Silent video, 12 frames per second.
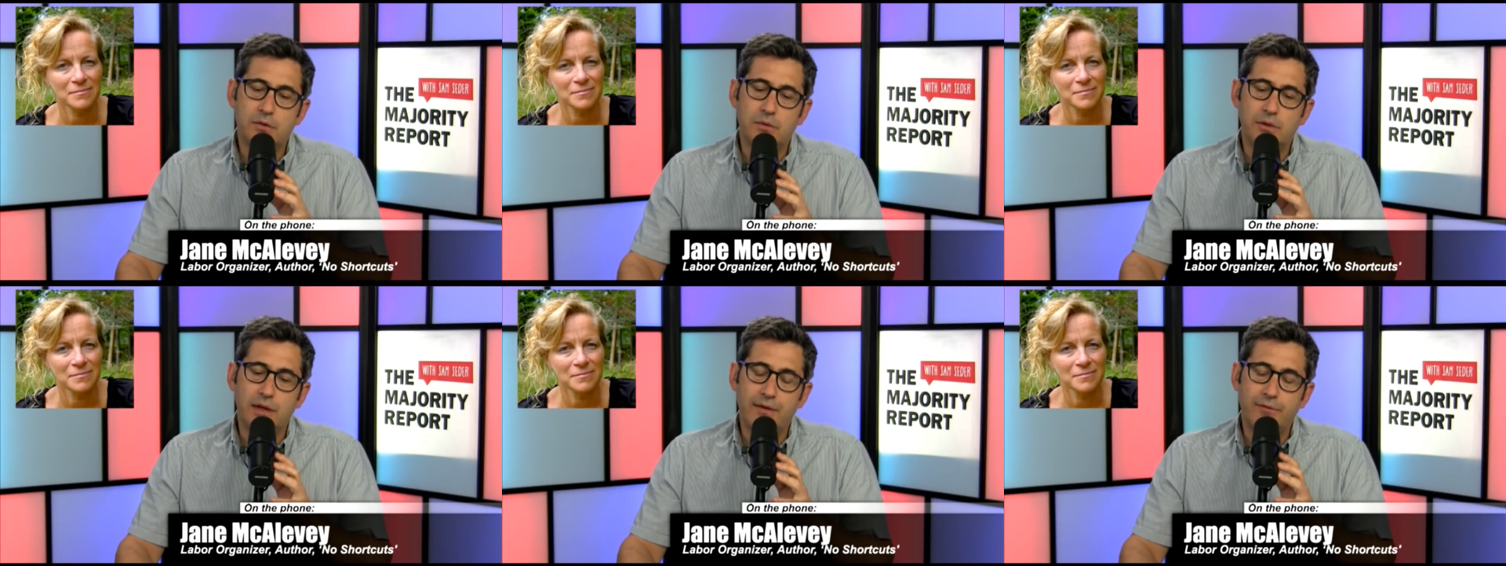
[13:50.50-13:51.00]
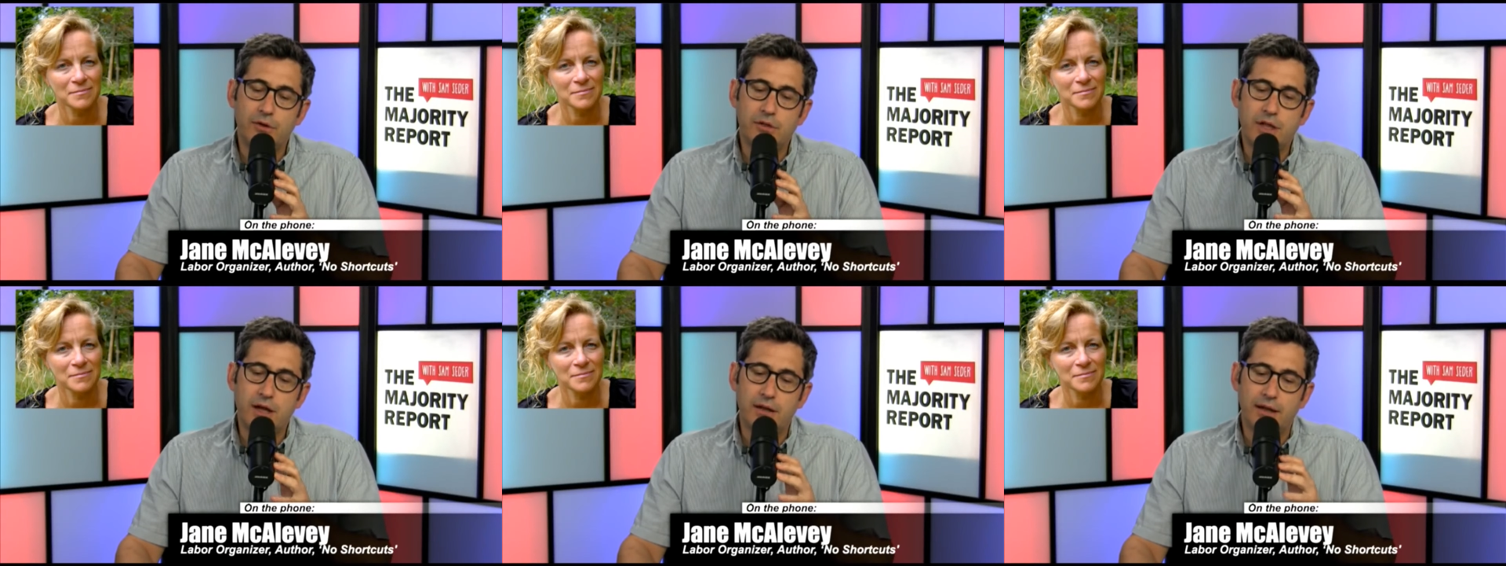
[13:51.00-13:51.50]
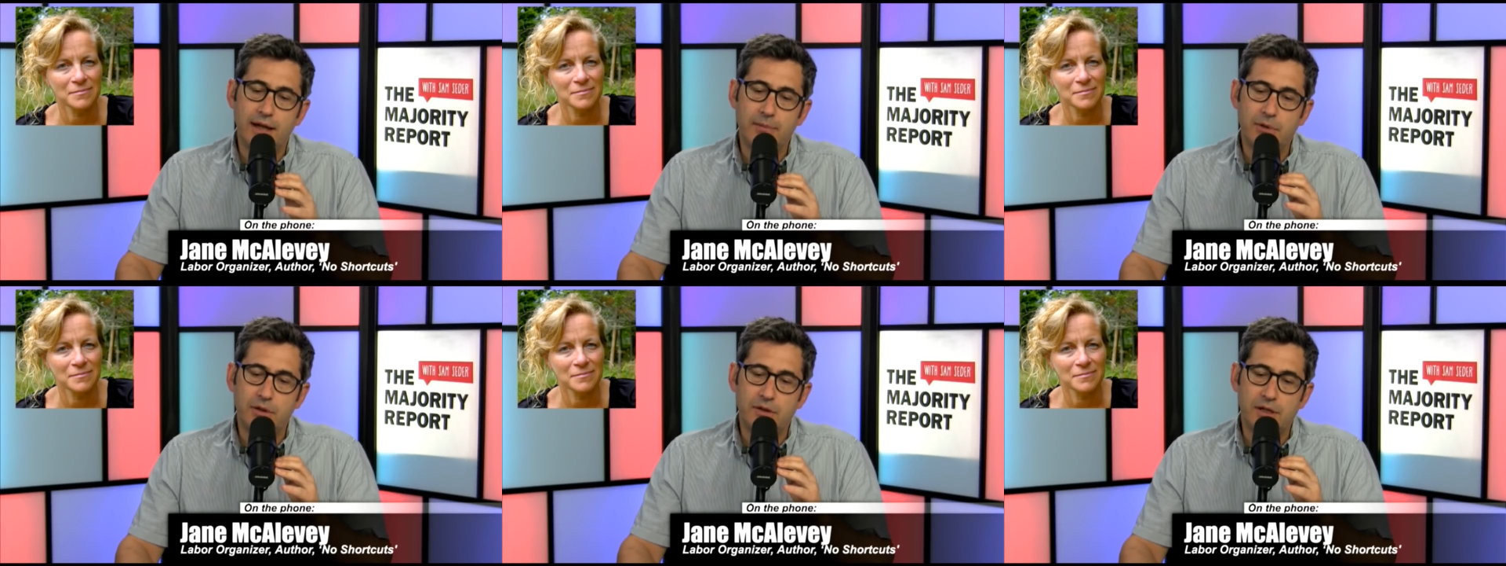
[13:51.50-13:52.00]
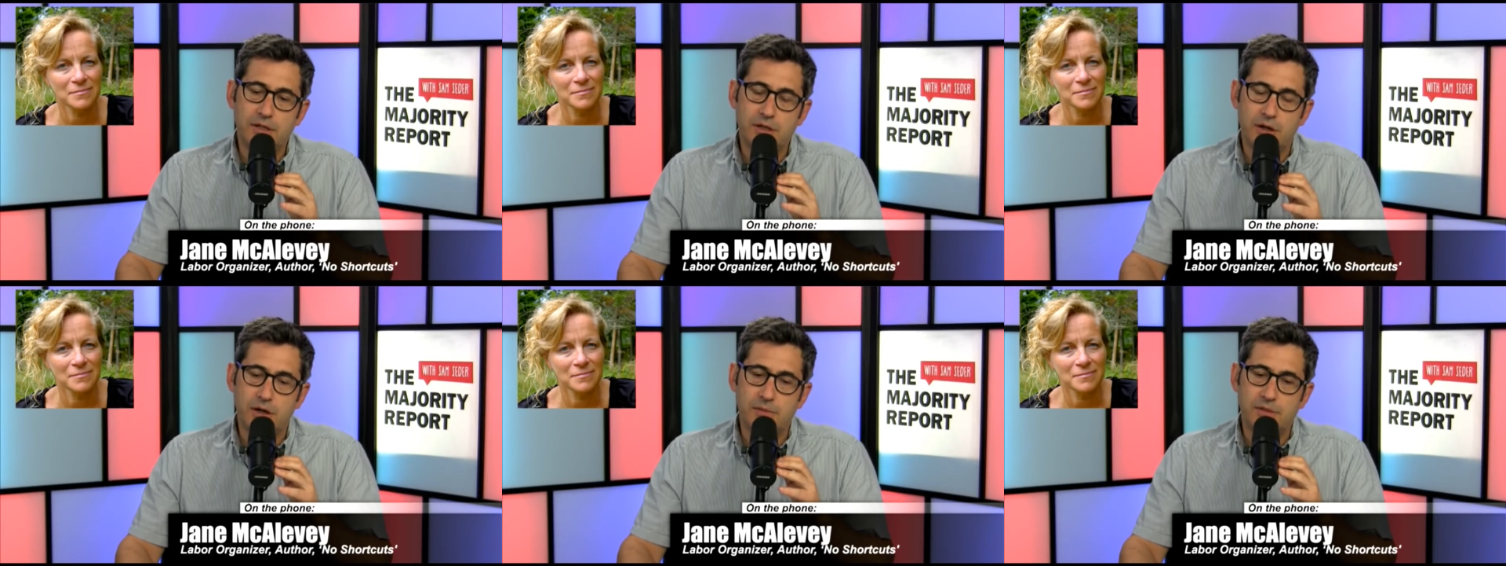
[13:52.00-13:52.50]
Speaker 1: leverage their labor in these
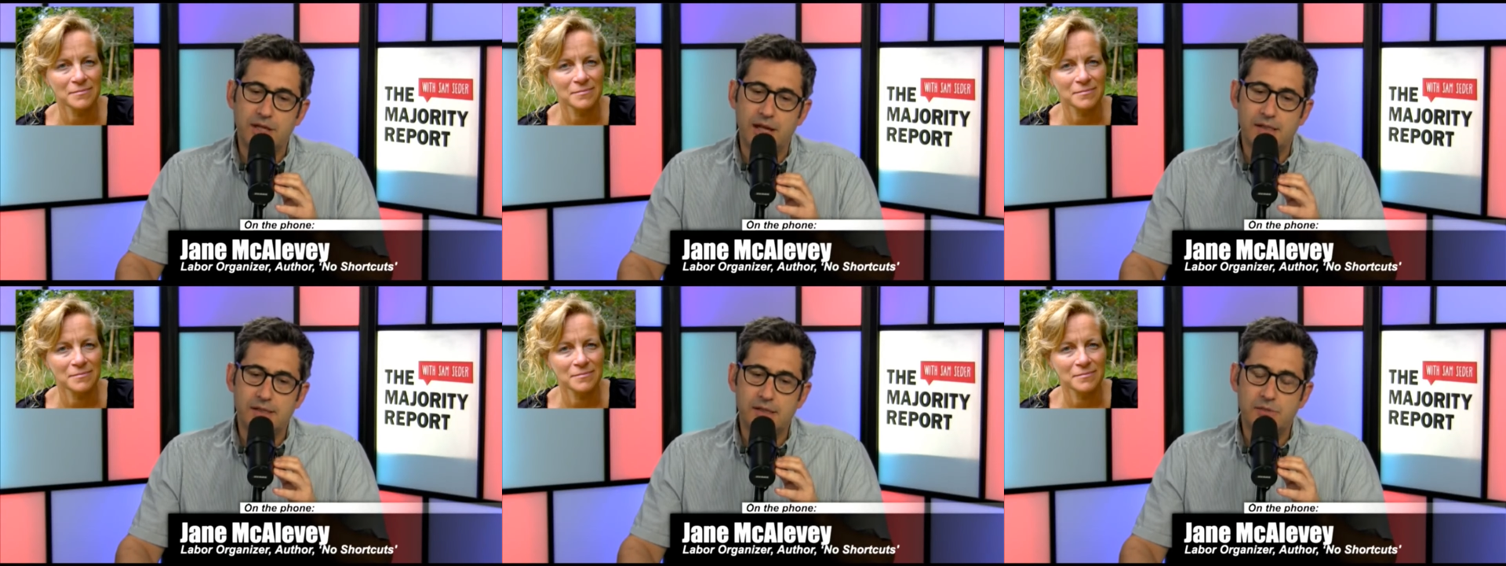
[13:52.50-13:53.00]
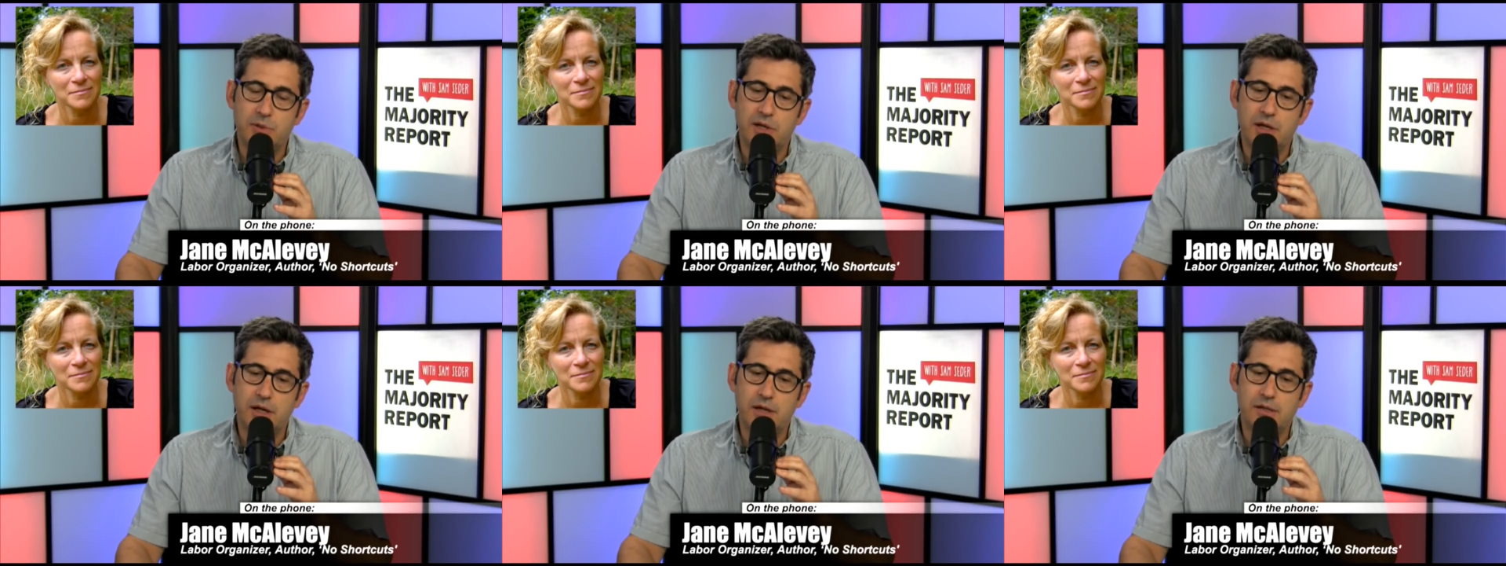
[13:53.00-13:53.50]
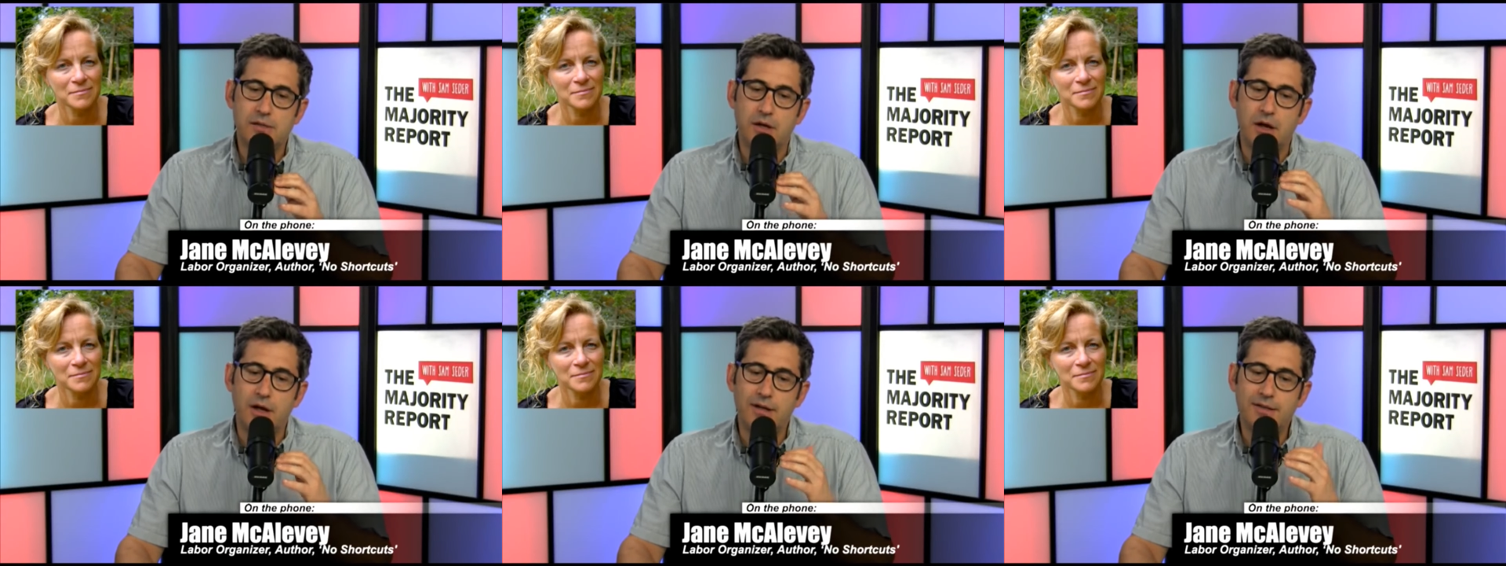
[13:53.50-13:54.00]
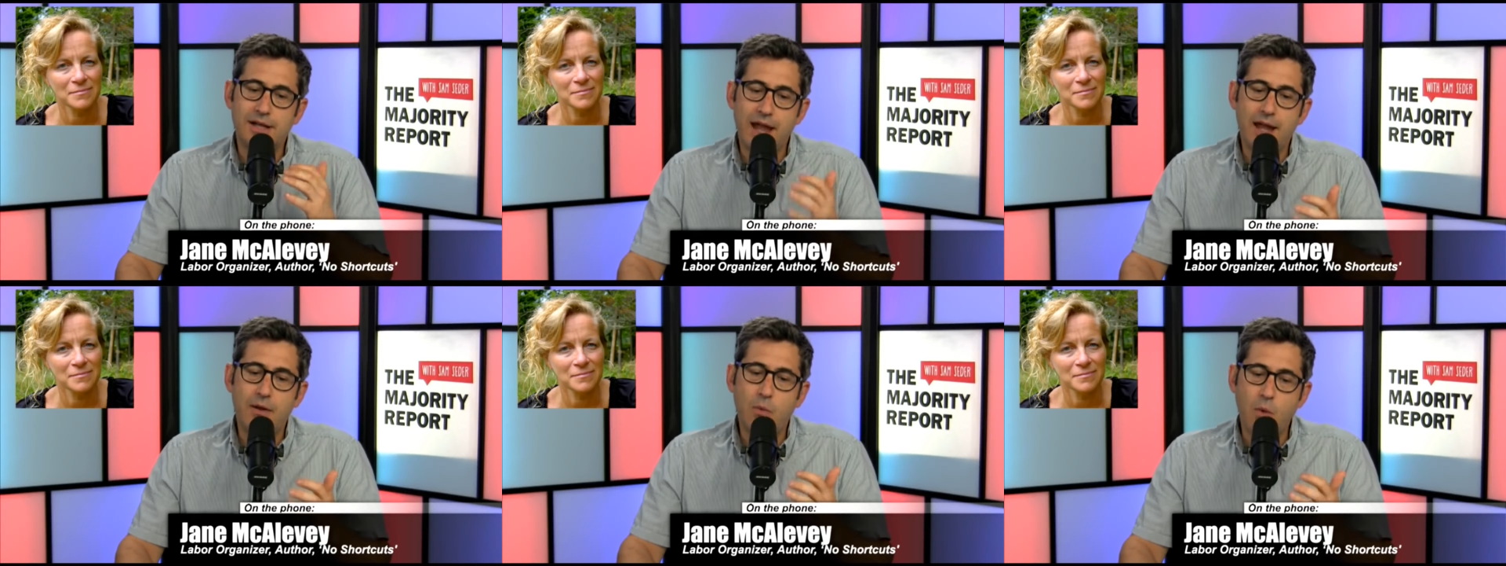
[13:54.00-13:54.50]
circumstances, because on
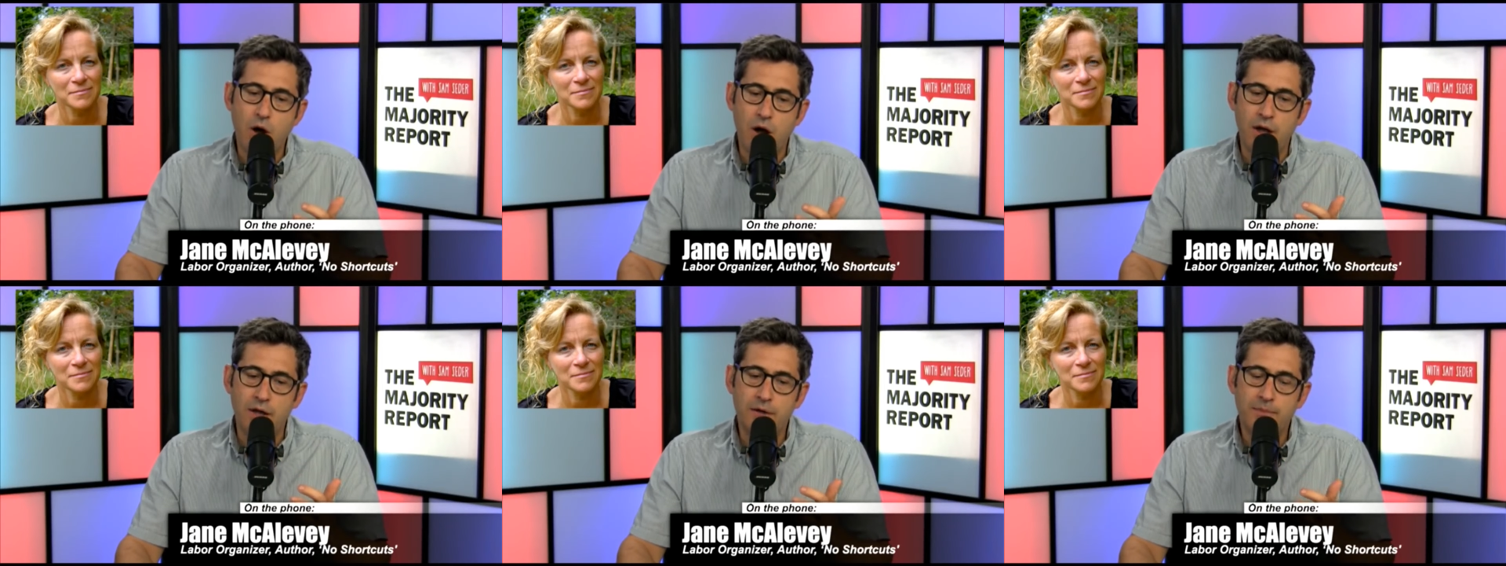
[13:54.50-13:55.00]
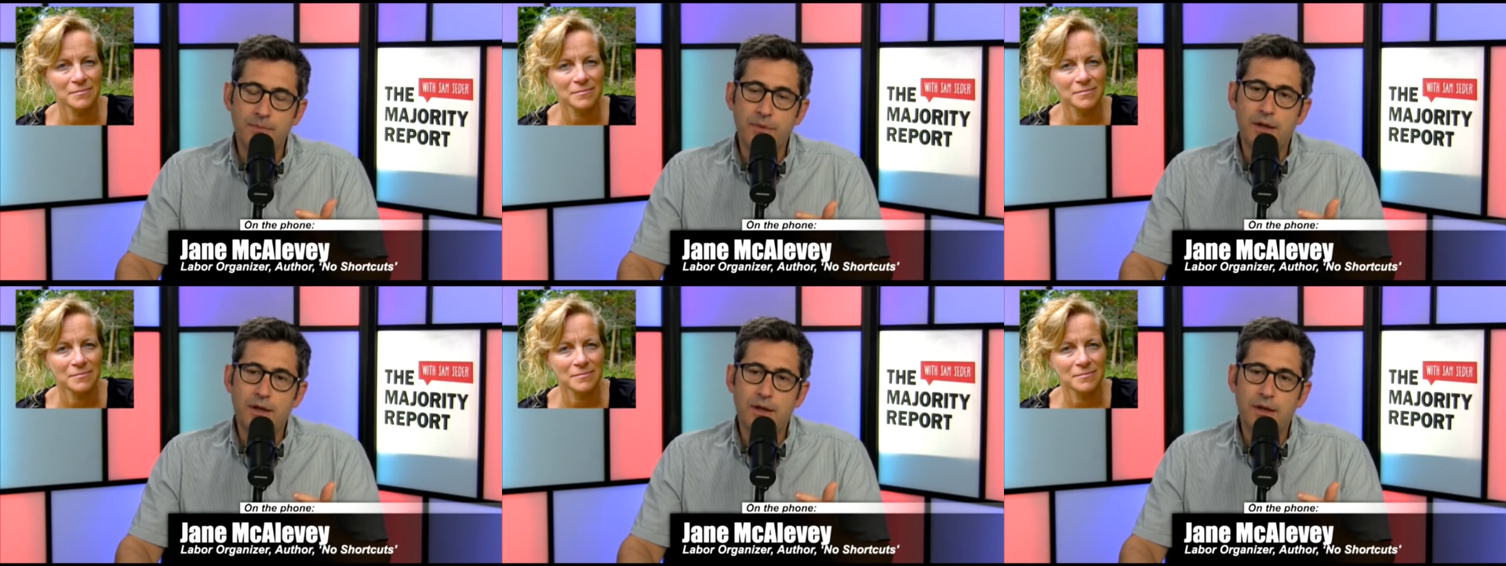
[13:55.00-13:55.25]
day one,